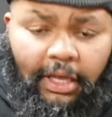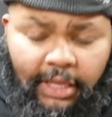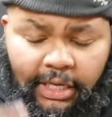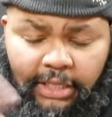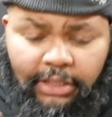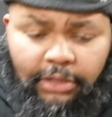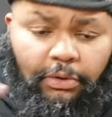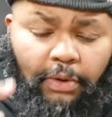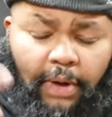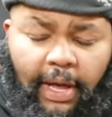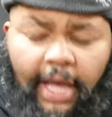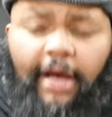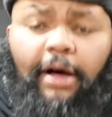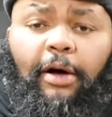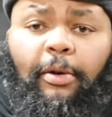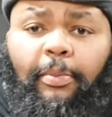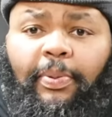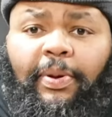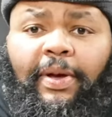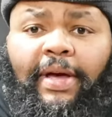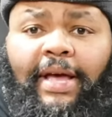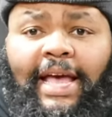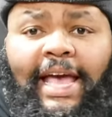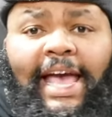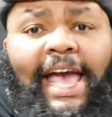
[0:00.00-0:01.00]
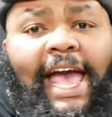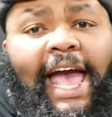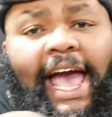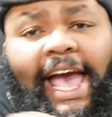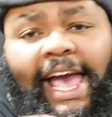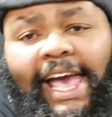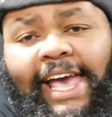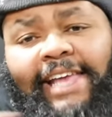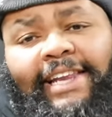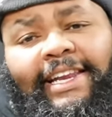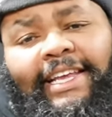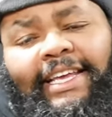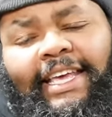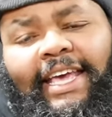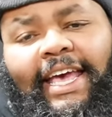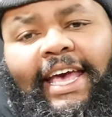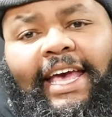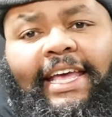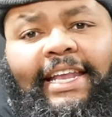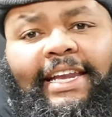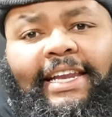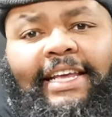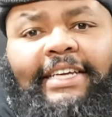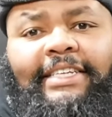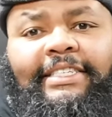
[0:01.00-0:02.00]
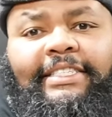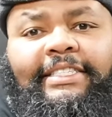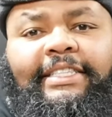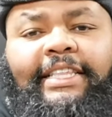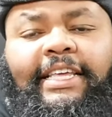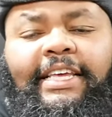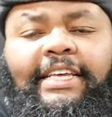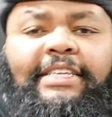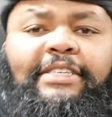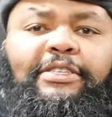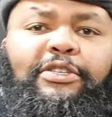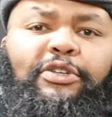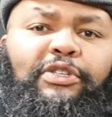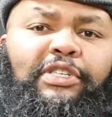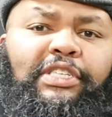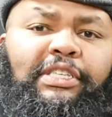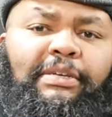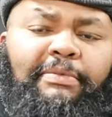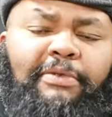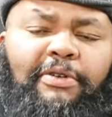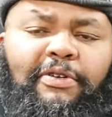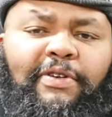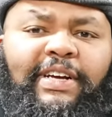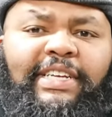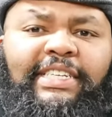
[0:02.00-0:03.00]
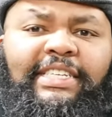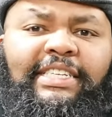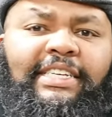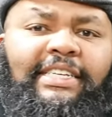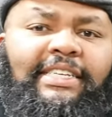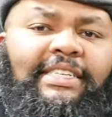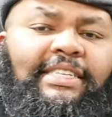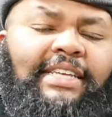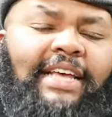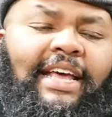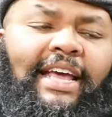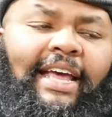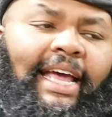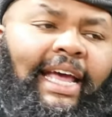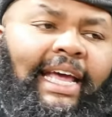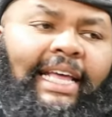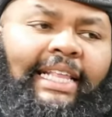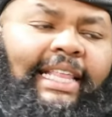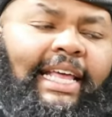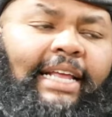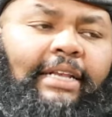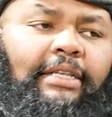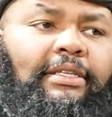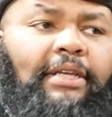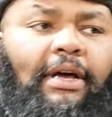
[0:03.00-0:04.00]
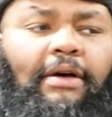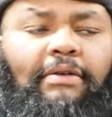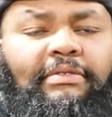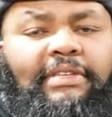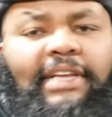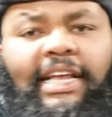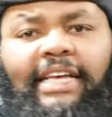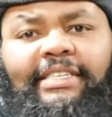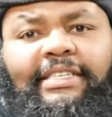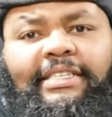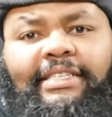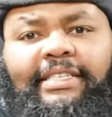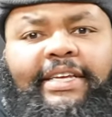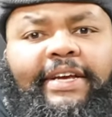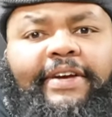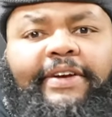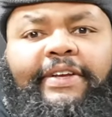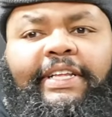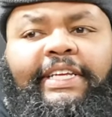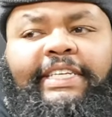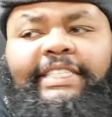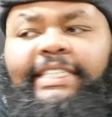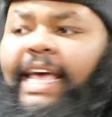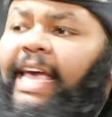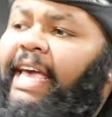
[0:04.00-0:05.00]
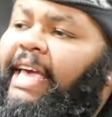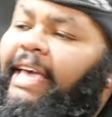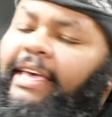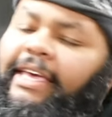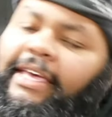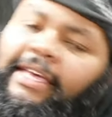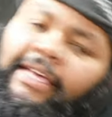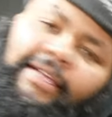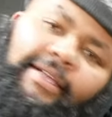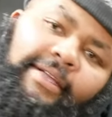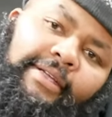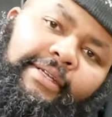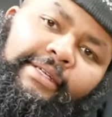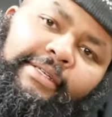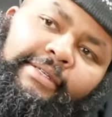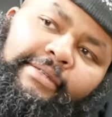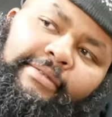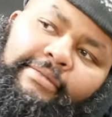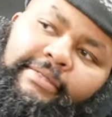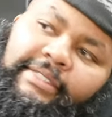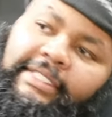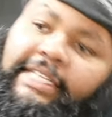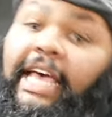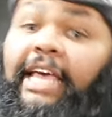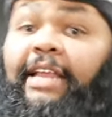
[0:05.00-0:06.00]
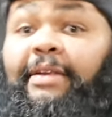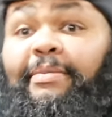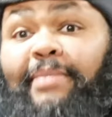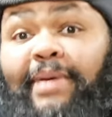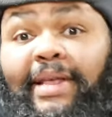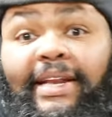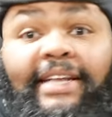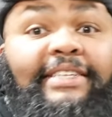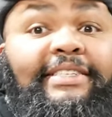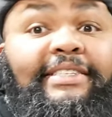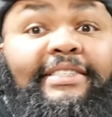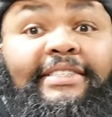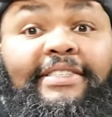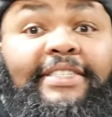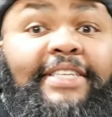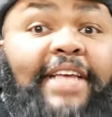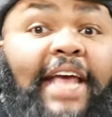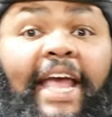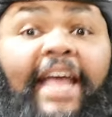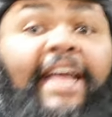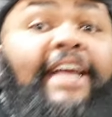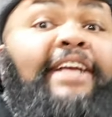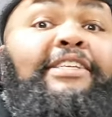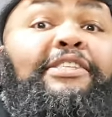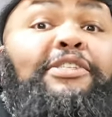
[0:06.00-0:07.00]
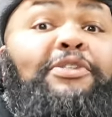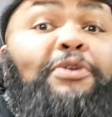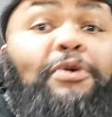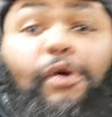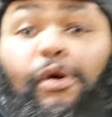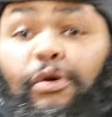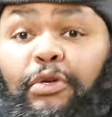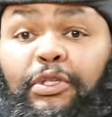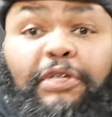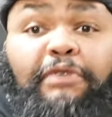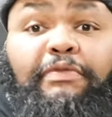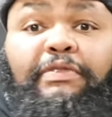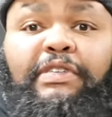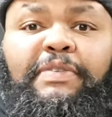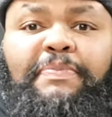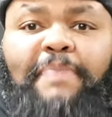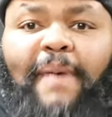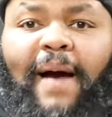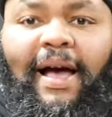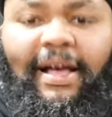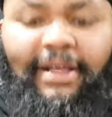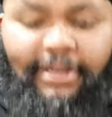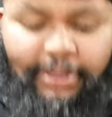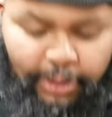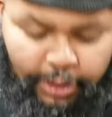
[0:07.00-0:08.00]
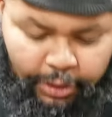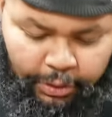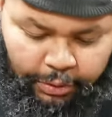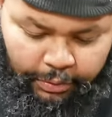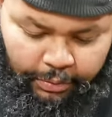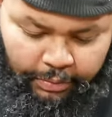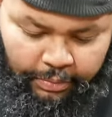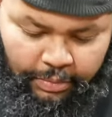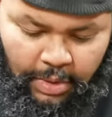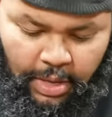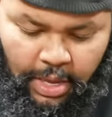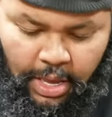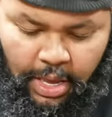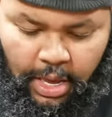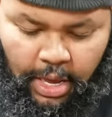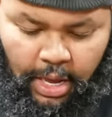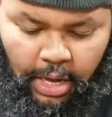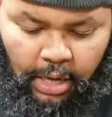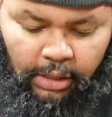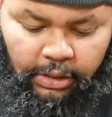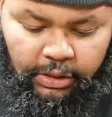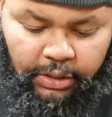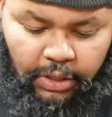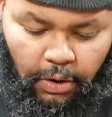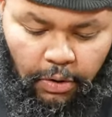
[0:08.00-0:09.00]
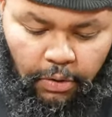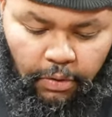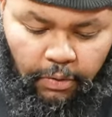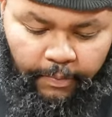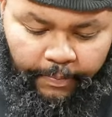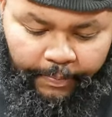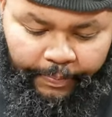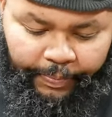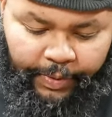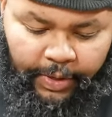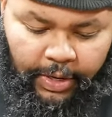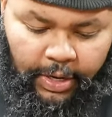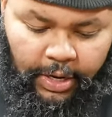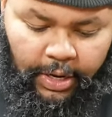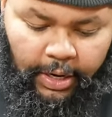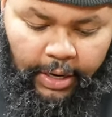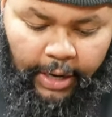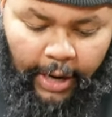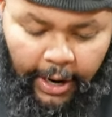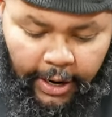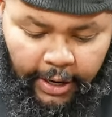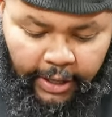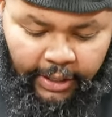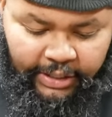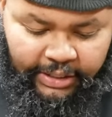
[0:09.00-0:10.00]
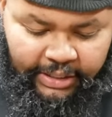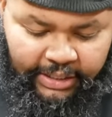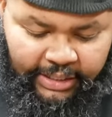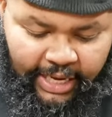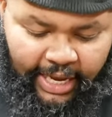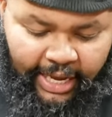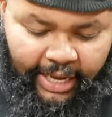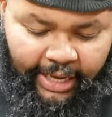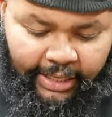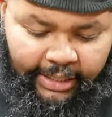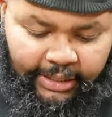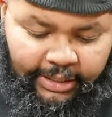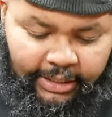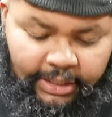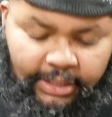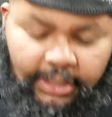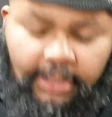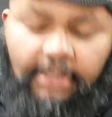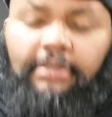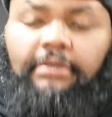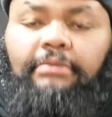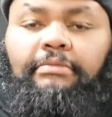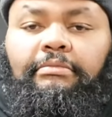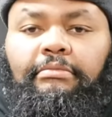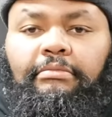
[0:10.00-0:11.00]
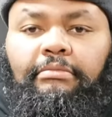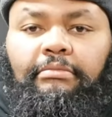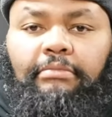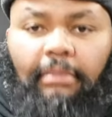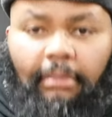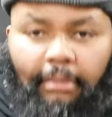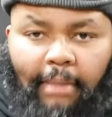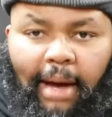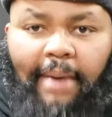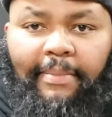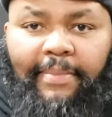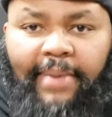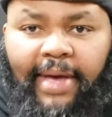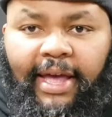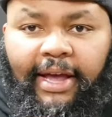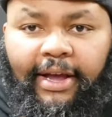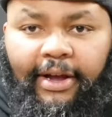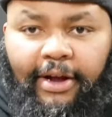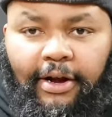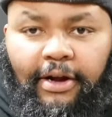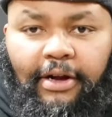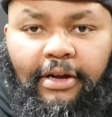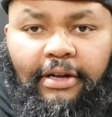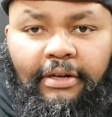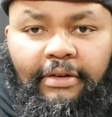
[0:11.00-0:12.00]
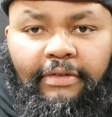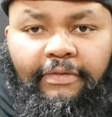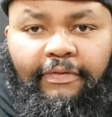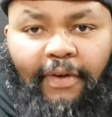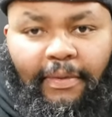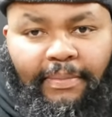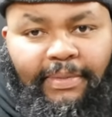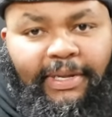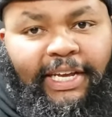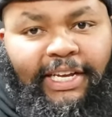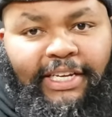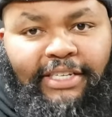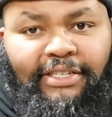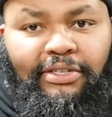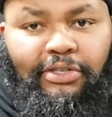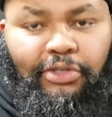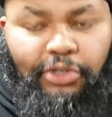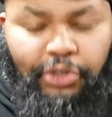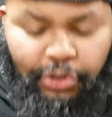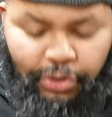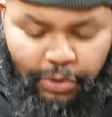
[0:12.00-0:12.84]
this will help. And again, these are some questions that don't necessarily take 10 minutes to answer or to respond to. So Kirk says, my man Kirk from the Eastern